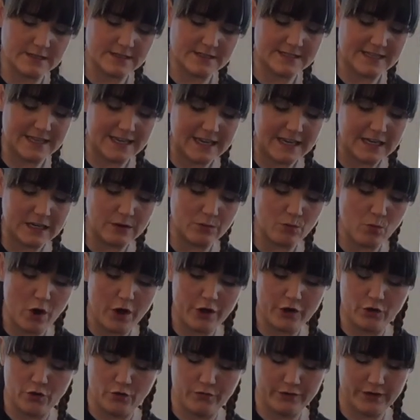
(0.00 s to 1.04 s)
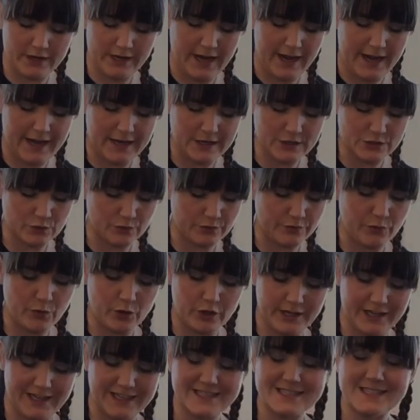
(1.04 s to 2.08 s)
sitting in water overnight or for
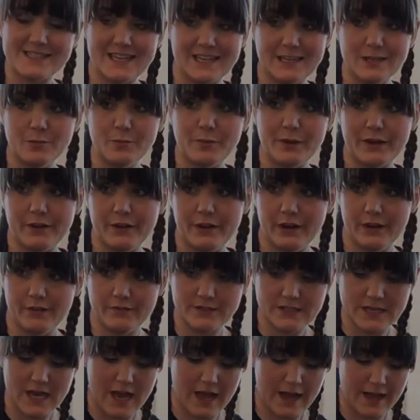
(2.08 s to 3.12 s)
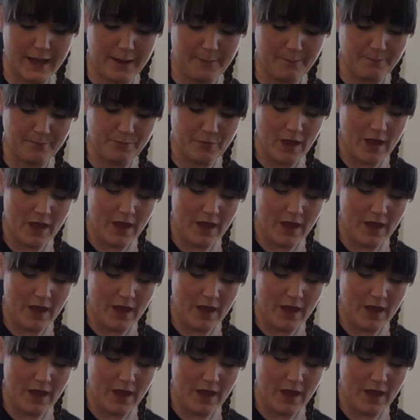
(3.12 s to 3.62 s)
an extended period of time.